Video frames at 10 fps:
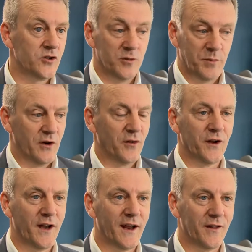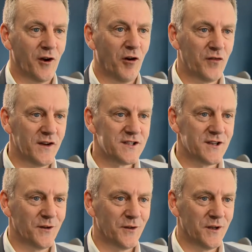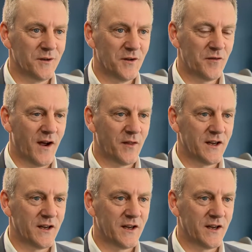should be another day at the office. Another the fact